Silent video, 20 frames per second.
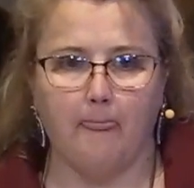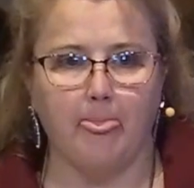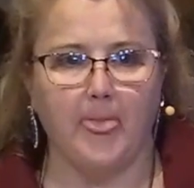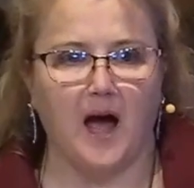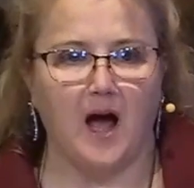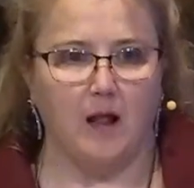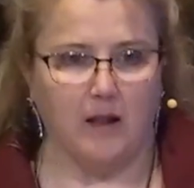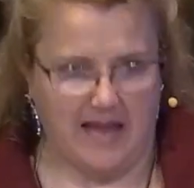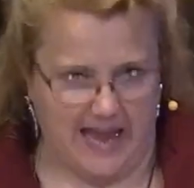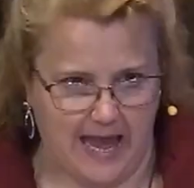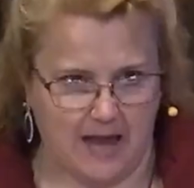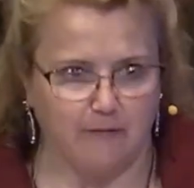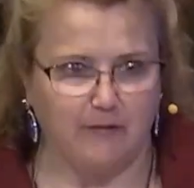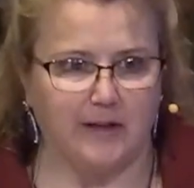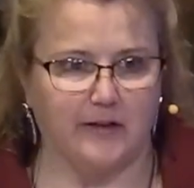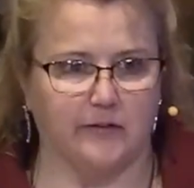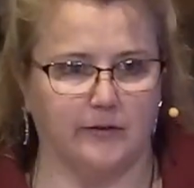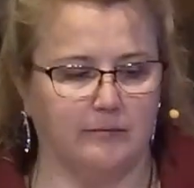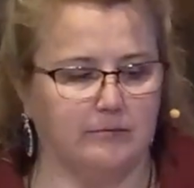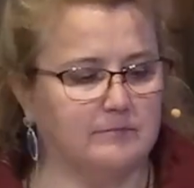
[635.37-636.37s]
I'll have
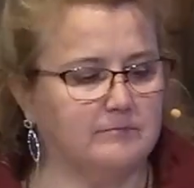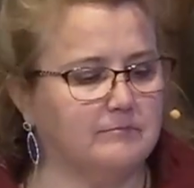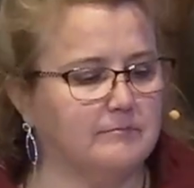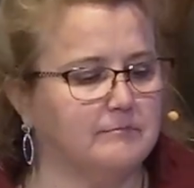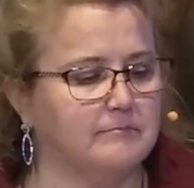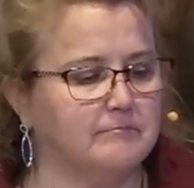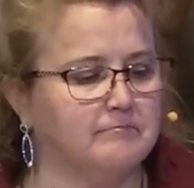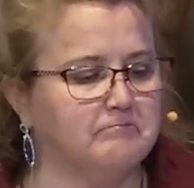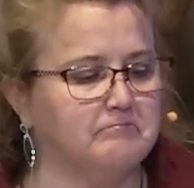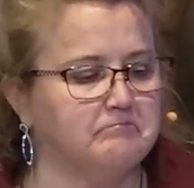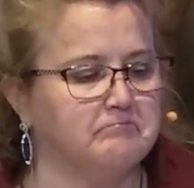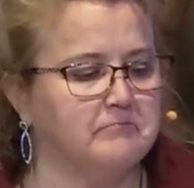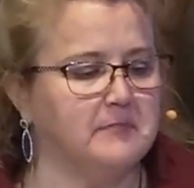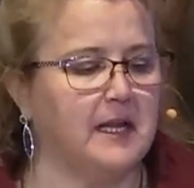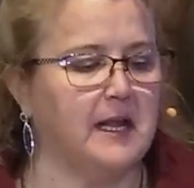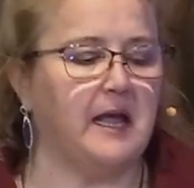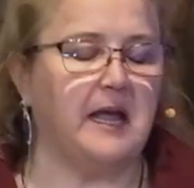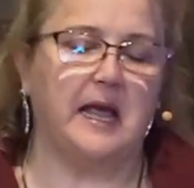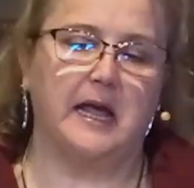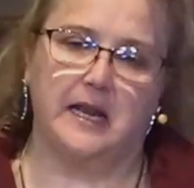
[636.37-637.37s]
it.
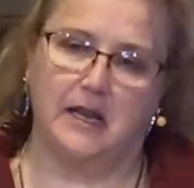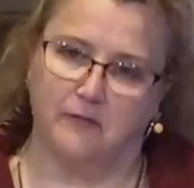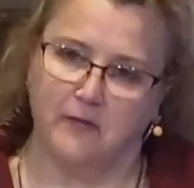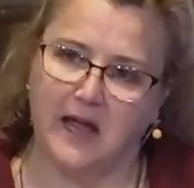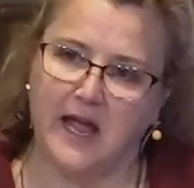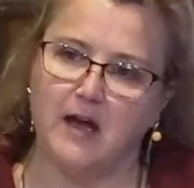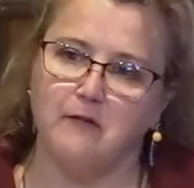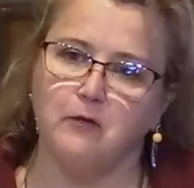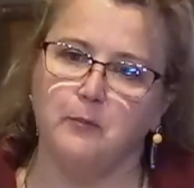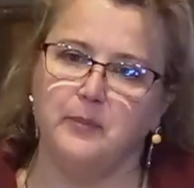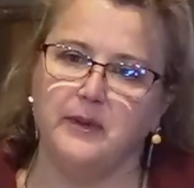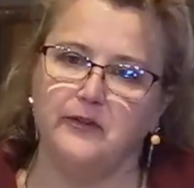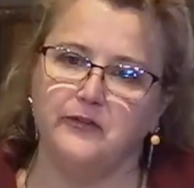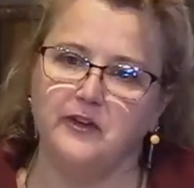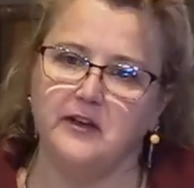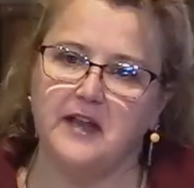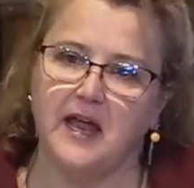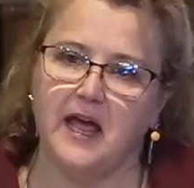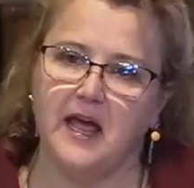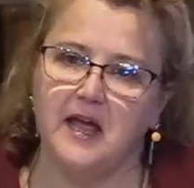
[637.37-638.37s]
And if I have a
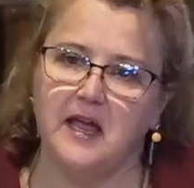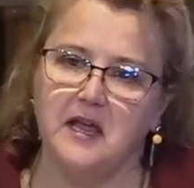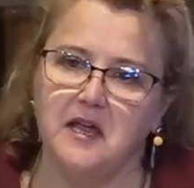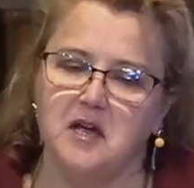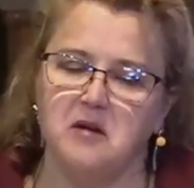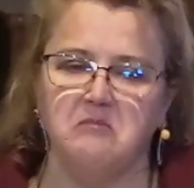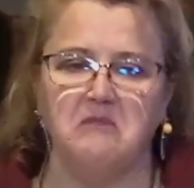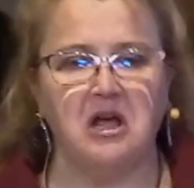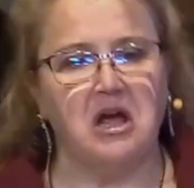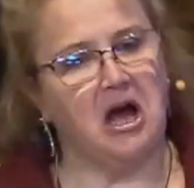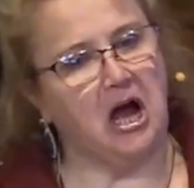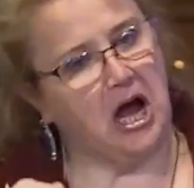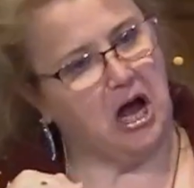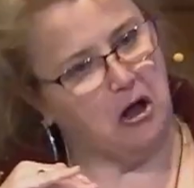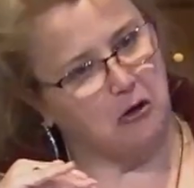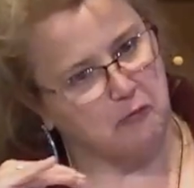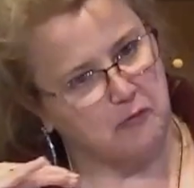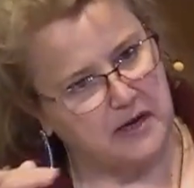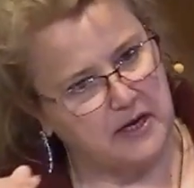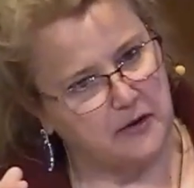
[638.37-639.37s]
busy day,
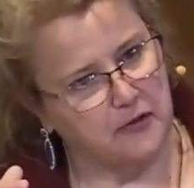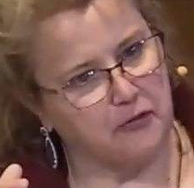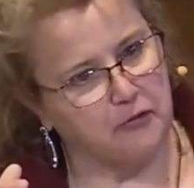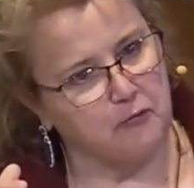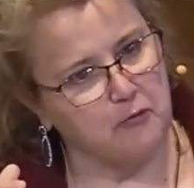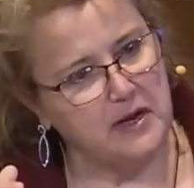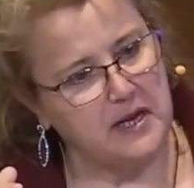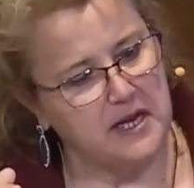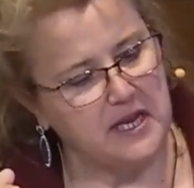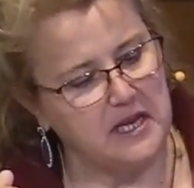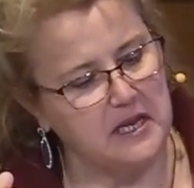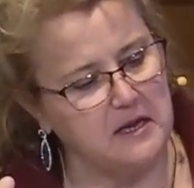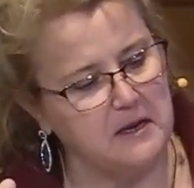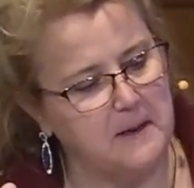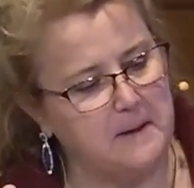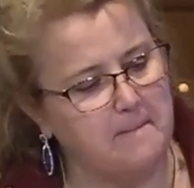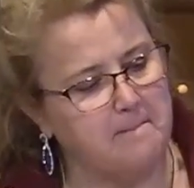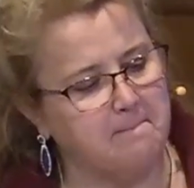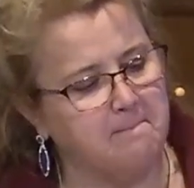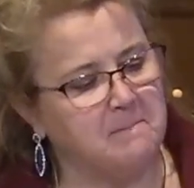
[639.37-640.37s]
I'll read 3.
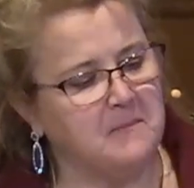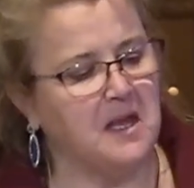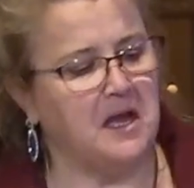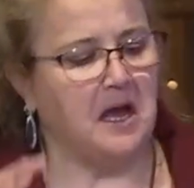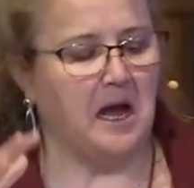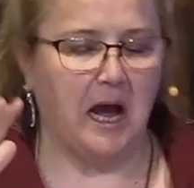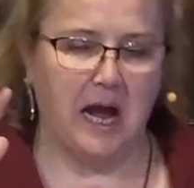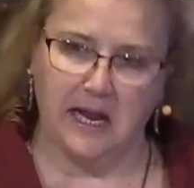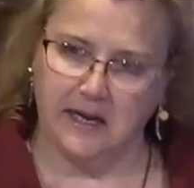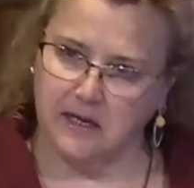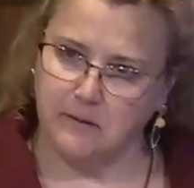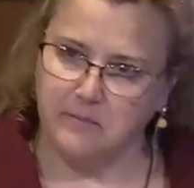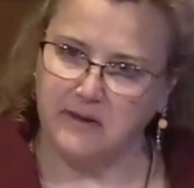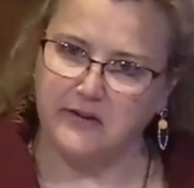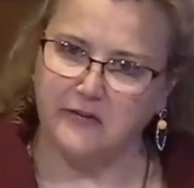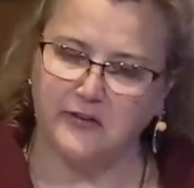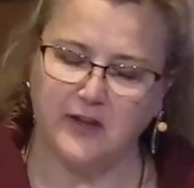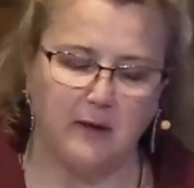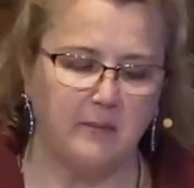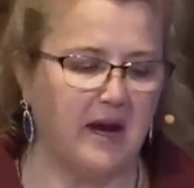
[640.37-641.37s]
I can be
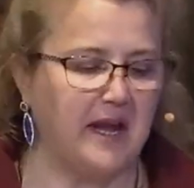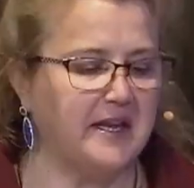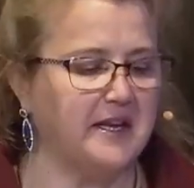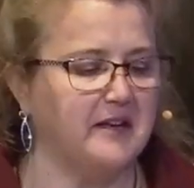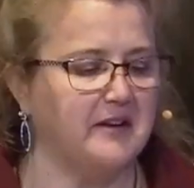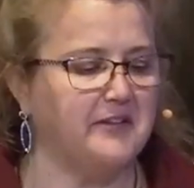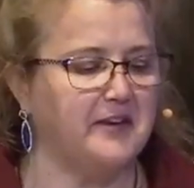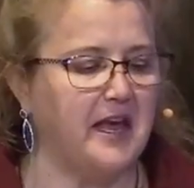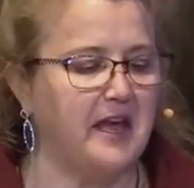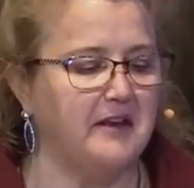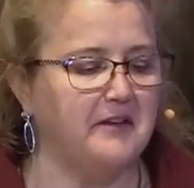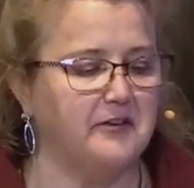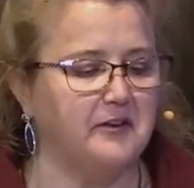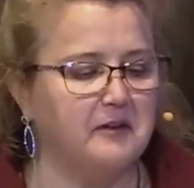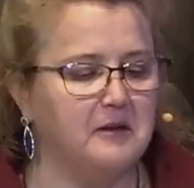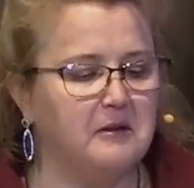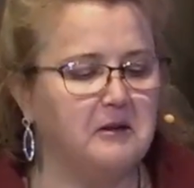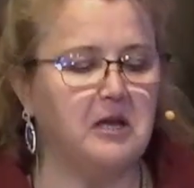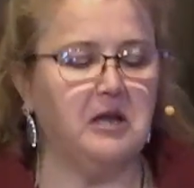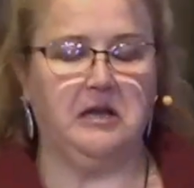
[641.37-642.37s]
semi-content.
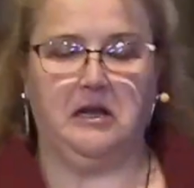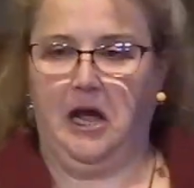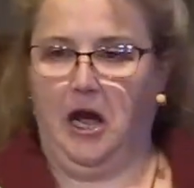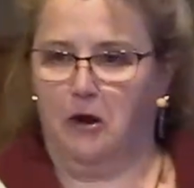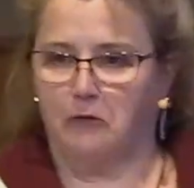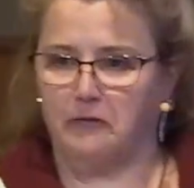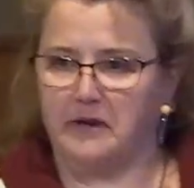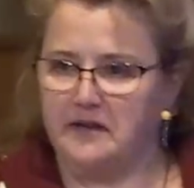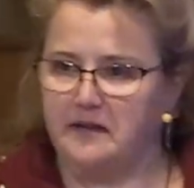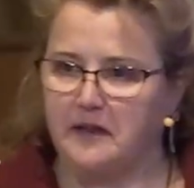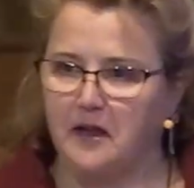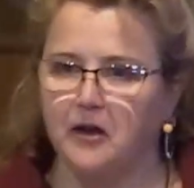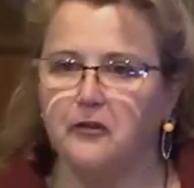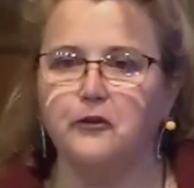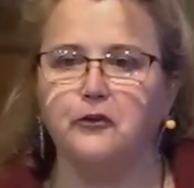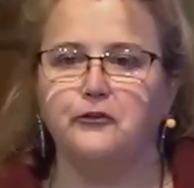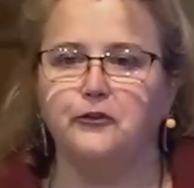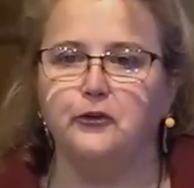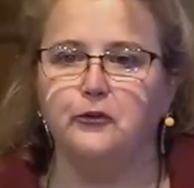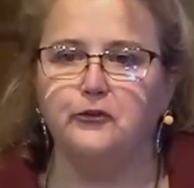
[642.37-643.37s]
I'll read the
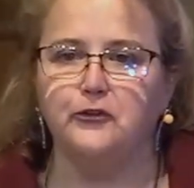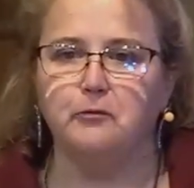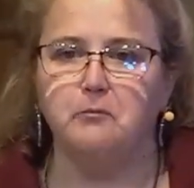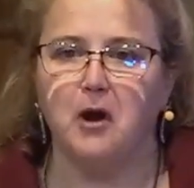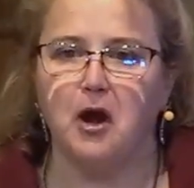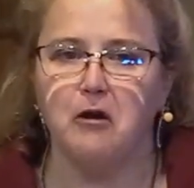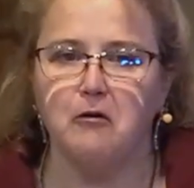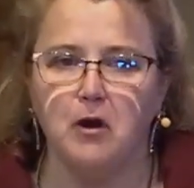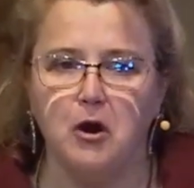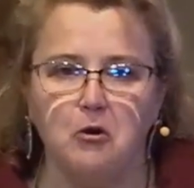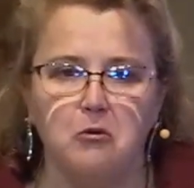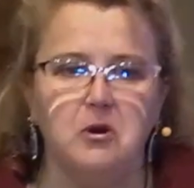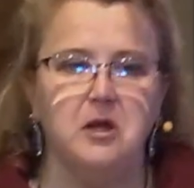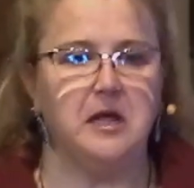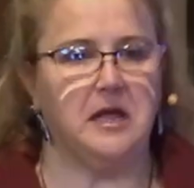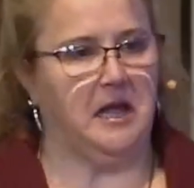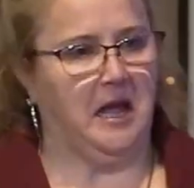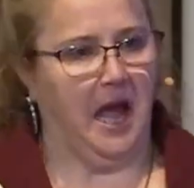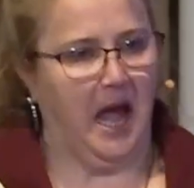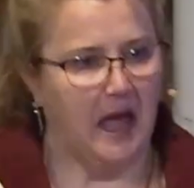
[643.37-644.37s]
other 2 tomorrow,
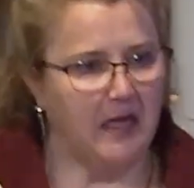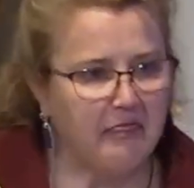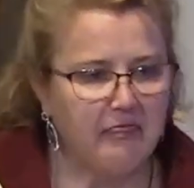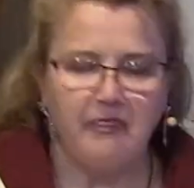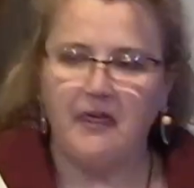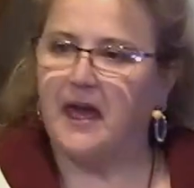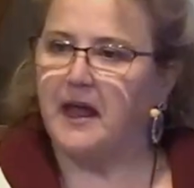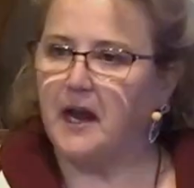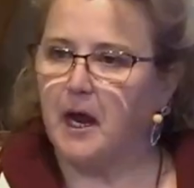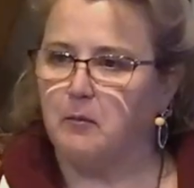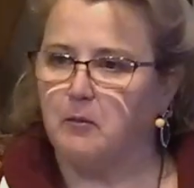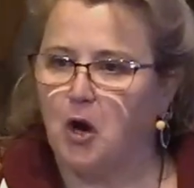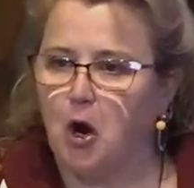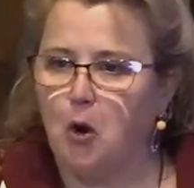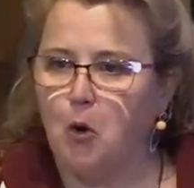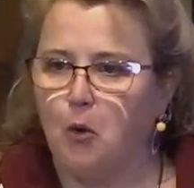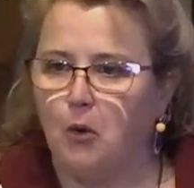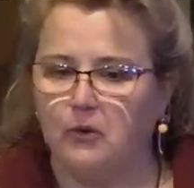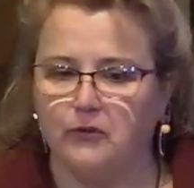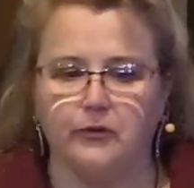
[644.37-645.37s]
and then I'm
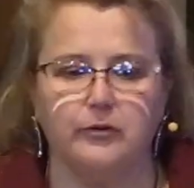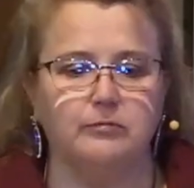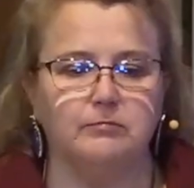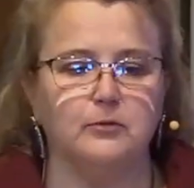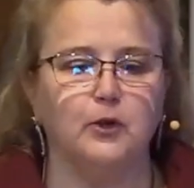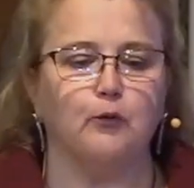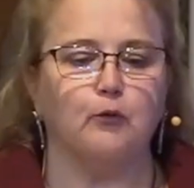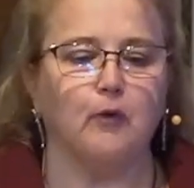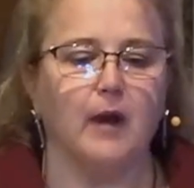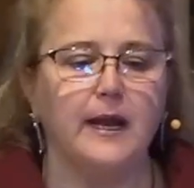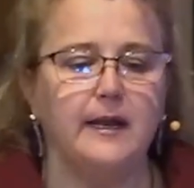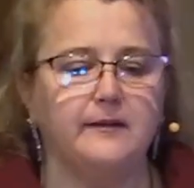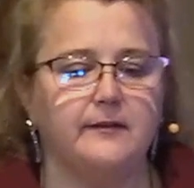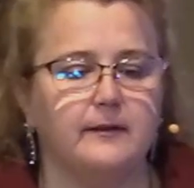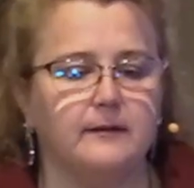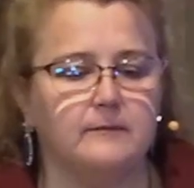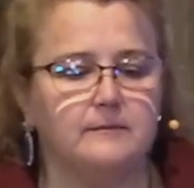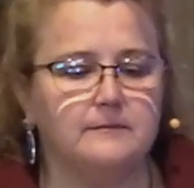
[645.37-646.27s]
gold, right?